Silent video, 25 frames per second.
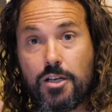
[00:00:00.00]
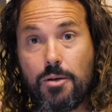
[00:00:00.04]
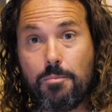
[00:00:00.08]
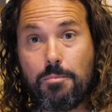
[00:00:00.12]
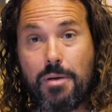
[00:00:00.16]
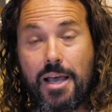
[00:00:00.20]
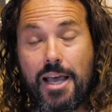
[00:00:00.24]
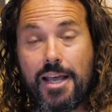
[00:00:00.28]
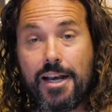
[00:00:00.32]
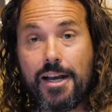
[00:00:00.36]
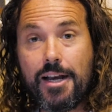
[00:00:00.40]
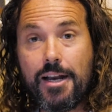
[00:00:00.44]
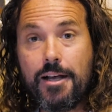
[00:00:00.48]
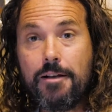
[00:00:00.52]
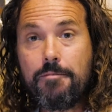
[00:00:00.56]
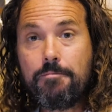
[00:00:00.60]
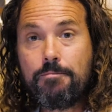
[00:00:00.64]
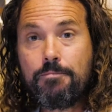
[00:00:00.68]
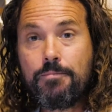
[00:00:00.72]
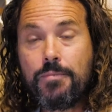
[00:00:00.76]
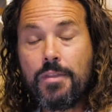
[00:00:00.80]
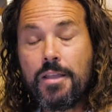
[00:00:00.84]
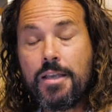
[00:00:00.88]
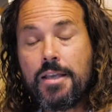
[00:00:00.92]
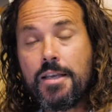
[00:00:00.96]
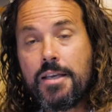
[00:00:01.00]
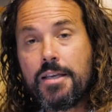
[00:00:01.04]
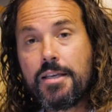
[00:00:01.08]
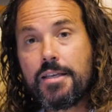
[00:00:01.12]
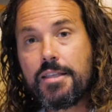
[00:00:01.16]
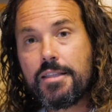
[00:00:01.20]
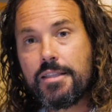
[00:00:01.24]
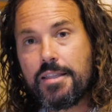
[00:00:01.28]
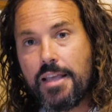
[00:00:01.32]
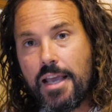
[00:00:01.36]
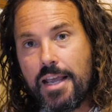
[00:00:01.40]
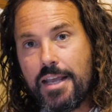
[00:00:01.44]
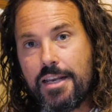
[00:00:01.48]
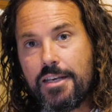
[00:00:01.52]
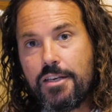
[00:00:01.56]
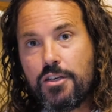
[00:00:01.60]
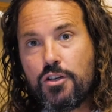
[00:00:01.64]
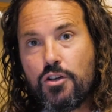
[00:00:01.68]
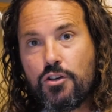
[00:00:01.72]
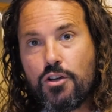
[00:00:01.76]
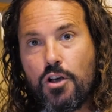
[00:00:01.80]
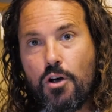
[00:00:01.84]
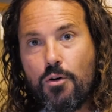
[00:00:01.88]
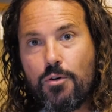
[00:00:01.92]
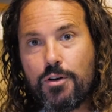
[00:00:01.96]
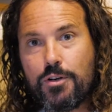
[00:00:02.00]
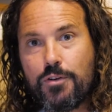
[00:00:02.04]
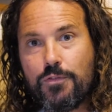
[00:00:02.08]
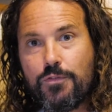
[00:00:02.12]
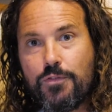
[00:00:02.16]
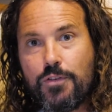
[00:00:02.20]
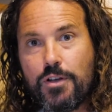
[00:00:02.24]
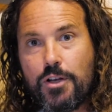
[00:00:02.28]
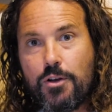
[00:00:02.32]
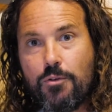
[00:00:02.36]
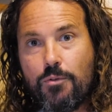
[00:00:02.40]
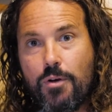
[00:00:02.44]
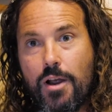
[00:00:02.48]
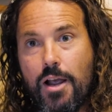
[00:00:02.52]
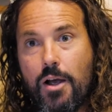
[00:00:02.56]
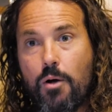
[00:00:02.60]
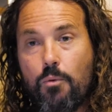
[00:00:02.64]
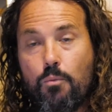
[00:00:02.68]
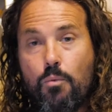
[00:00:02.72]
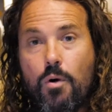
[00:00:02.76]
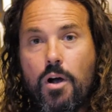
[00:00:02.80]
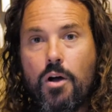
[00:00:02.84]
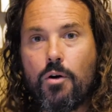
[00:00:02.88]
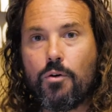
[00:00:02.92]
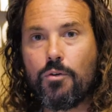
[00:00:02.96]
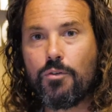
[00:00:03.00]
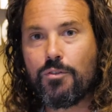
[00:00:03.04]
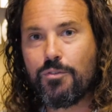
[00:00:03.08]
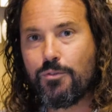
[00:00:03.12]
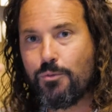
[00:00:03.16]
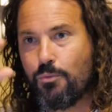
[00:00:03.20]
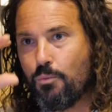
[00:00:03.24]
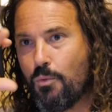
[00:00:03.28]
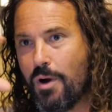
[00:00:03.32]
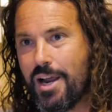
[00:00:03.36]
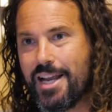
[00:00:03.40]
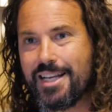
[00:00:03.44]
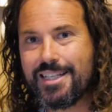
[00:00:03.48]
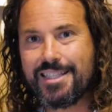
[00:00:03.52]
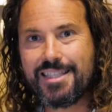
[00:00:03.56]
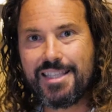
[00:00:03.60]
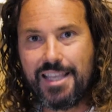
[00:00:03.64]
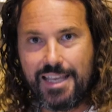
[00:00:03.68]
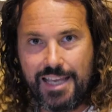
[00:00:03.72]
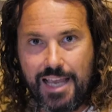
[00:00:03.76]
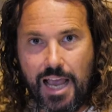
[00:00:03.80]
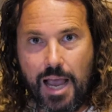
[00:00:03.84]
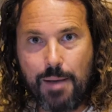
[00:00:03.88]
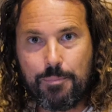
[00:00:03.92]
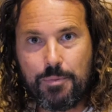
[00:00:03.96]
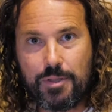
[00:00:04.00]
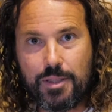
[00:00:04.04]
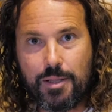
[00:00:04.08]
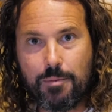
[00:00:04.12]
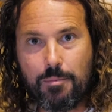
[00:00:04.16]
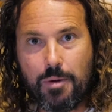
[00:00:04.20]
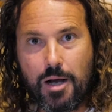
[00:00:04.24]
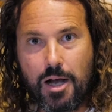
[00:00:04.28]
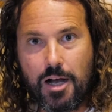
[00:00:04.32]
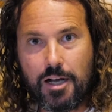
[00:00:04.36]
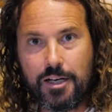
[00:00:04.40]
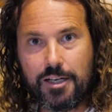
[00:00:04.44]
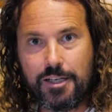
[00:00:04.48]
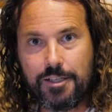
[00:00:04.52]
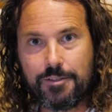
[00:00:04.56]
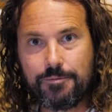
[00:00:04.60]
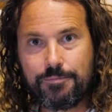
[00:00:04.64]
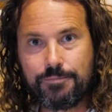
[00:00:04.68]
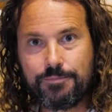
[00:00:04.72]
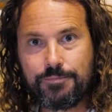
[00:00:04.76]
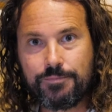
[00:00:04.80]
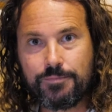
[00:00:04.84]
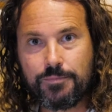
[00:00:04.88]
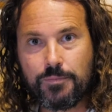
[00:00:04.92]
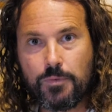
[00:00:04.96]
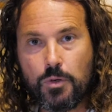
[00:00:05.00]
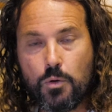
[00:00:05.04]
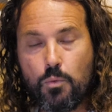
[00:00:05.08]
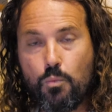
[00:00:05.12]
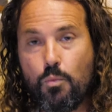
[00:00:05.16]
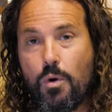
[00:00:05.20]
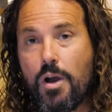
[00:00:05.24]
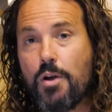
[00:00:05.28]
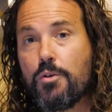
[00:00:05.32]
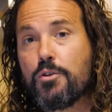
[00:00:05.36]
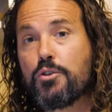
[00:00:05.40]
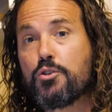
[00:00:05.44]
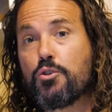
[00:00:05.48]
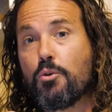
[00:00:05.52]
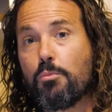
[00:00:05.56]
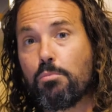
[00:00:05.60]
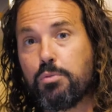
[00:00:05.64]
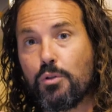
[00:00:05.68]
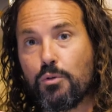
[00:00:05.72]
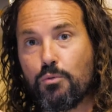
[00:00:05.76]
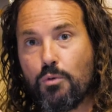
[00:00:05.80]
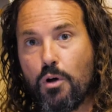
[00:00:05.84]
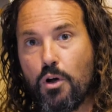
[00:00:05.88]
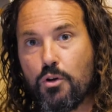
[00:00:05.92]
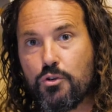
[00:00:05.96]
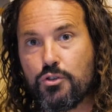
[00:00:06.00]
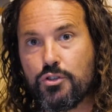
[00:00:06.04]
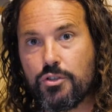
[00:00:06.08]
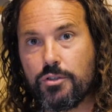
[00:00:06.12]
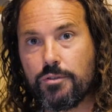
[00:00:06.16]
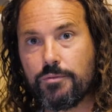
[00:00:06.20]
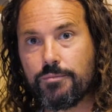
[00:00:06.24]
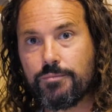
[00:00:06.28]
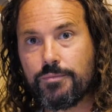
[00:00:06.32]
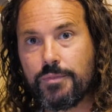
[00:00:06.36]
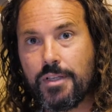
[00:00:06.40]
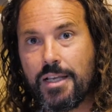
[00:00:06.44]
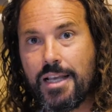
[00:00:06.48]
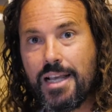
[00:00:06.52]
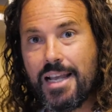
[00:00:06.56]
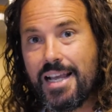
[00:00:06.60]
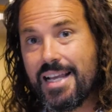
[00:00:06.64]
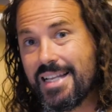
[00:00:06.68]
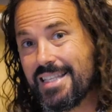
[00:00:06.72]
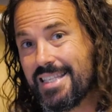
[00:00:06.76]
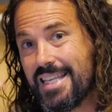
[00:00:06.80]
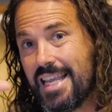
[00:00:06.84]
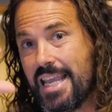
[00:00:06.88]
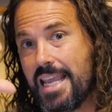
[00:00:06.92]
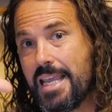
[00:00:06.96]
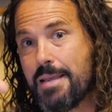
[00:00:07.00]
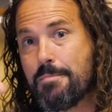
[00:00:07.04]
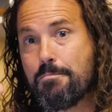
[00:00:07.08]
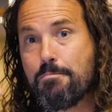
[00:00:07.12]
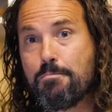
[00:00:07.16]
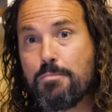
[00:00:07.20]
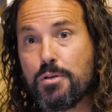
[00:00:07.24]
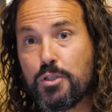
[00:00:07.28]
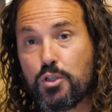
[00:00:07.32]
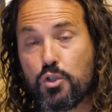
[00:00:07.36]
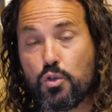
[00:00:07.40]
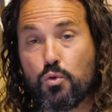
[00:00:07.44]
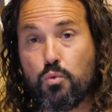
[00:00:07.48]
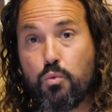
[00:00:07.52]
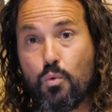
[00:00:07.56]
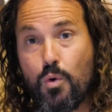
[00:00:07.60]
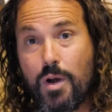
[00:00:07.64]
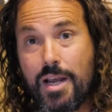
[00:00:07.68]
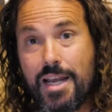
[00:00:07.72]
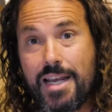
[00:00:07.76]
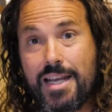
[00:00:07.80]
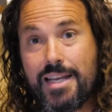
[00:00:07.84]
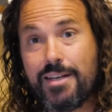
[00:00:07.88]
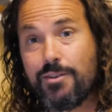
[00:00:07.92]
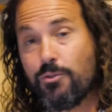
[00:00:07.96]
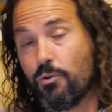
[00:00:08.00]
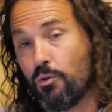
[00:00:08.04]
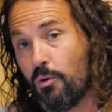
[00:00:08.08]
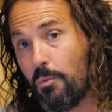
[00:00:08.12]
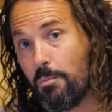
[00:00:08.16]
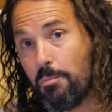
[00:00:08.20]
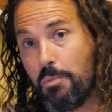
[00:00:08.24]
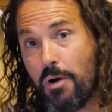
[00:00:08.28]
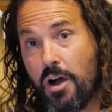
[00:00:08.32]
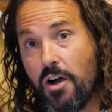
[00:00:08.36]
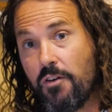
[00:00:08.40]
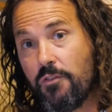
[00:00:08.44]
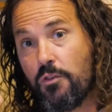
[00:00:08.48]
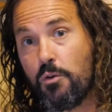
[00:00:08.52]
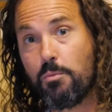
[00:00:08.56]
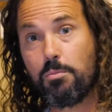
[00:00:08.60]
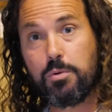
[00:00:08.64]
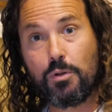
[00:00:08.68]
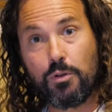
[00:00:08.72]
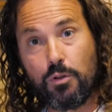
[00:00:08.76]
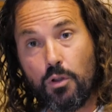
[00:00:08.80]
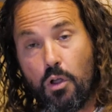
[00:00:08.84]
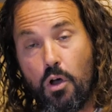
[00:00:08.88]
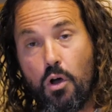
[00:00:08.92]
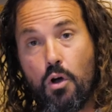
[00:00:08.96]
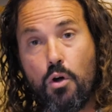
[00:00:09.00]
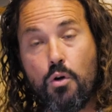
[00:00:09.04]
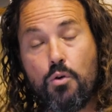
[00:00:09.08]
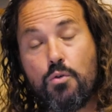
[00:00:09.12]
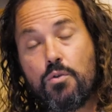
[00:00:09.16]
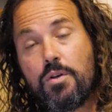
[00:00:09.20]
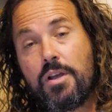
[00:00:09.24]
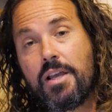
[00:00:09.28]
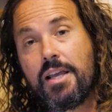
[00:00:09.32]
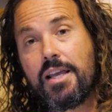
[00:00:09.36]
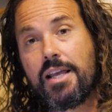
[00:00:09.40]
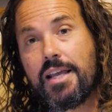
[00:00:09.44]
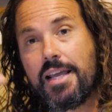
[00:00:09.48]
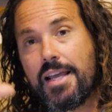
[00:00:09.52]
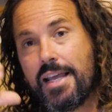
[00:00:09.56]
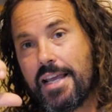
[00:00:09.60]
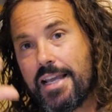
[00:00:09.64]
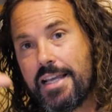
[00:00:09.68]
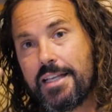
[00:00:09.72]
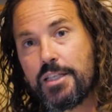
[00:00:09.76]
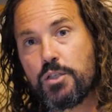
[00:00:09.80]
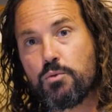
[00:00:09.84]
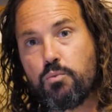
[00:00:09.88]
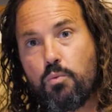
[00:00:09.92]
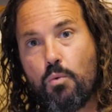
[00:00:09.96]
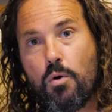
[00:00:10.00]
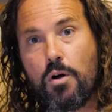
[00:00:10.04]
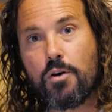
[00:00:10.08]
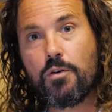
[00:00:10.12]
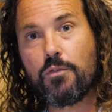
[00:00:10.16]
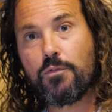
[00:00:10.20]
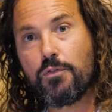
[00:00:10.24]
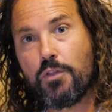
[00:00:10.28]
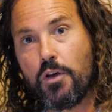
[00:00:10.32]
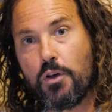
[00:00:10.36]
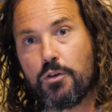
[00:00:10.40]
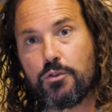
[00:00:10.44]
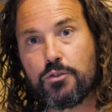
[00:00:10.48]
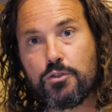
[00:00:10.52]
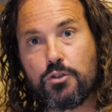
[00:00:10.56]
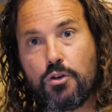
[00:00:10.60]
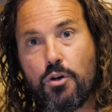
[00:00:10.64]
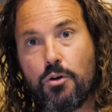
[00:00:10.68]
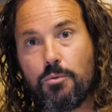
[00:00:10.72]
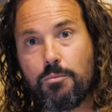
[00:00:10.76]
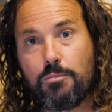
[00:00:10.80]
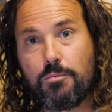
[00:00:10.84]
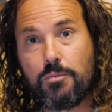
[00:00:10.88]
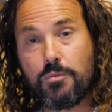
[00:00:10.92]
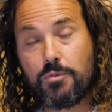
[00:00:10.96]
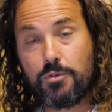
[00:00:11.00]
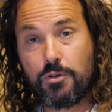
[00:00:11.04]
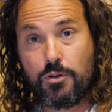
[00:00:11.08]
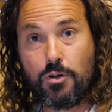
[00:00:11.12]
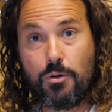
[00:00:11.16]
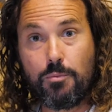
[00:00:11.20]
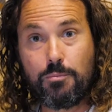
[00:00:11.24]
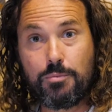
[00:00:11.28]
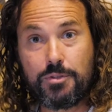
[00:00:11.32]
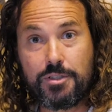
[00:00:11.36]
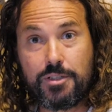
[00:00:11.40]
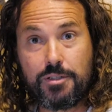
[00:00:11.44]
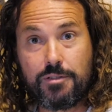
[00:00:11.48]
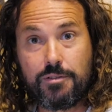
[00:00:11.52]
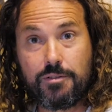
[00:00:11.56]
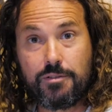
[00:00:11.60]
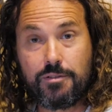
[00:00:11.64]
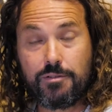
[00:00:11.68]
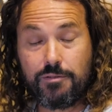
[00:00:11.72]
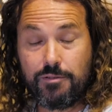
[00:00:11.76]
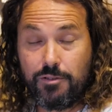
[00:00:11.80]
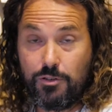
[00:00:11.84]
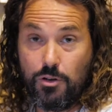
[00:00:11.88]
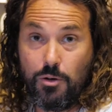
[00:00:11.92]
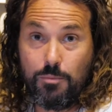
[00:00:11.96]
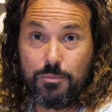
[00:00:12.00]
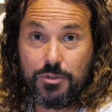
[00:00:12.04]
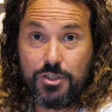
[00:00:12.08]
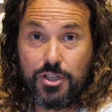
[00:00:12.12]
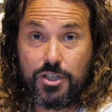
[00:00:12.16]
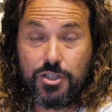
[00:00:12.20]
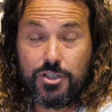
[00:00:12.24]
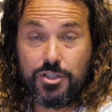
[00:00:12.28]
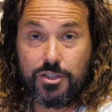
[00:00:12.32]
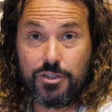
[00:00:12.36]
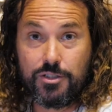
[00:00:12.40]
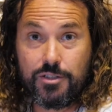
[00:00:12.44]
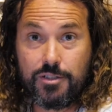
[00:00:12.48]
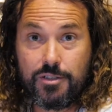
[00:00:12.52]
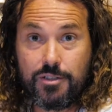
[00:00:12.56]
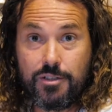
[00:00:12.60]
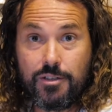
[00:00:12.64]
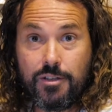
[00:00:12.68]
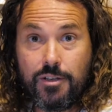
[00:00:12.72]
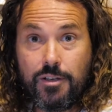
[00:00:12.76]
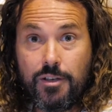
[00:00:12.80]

competitor, then you're going to figure out, well, where's the gap in the market? Where is your blue ocean? It's in between or above or below each one of those competitors.